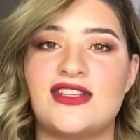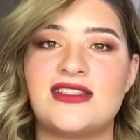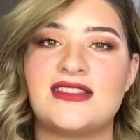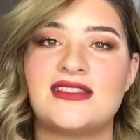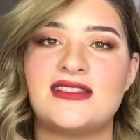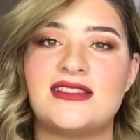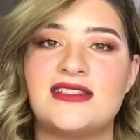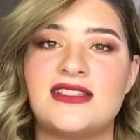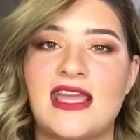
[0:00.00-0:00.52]
Just
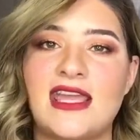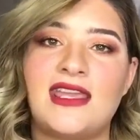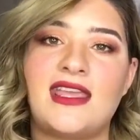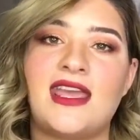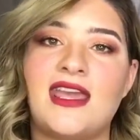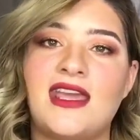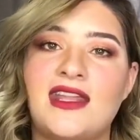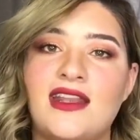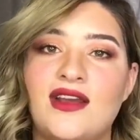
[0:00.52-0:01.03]
take
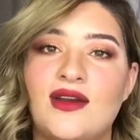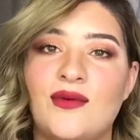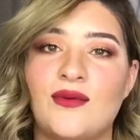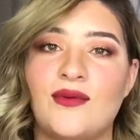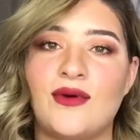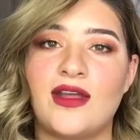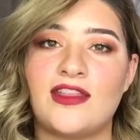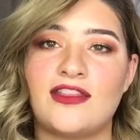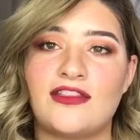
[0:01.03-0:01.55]
it
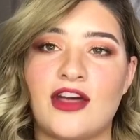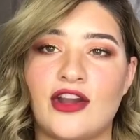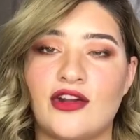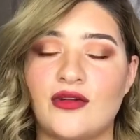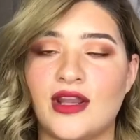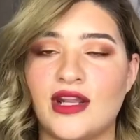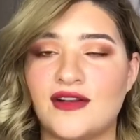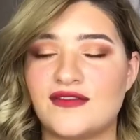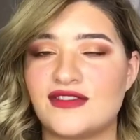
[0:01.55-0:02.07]
with a
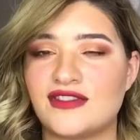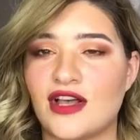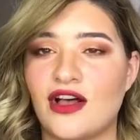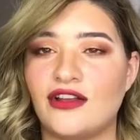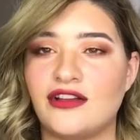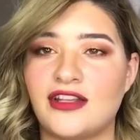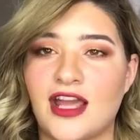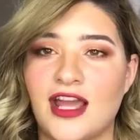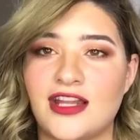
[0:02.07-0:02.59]
grain of
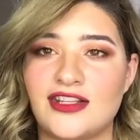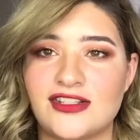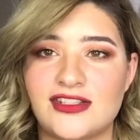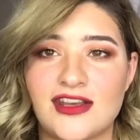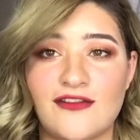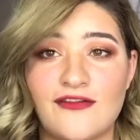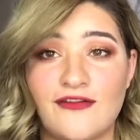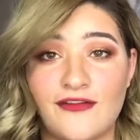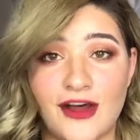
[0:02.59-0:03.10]
salt and
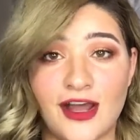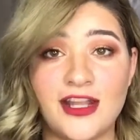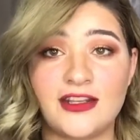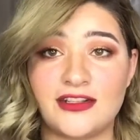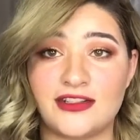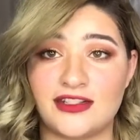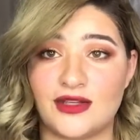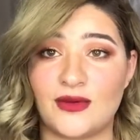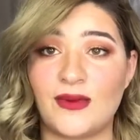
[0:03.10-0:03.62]
just have
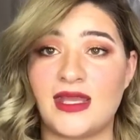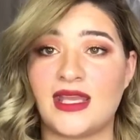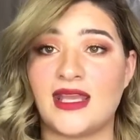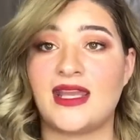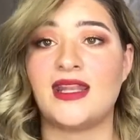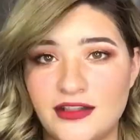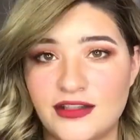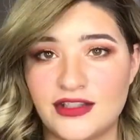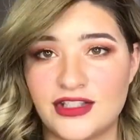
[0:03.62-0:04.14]
fun doing it.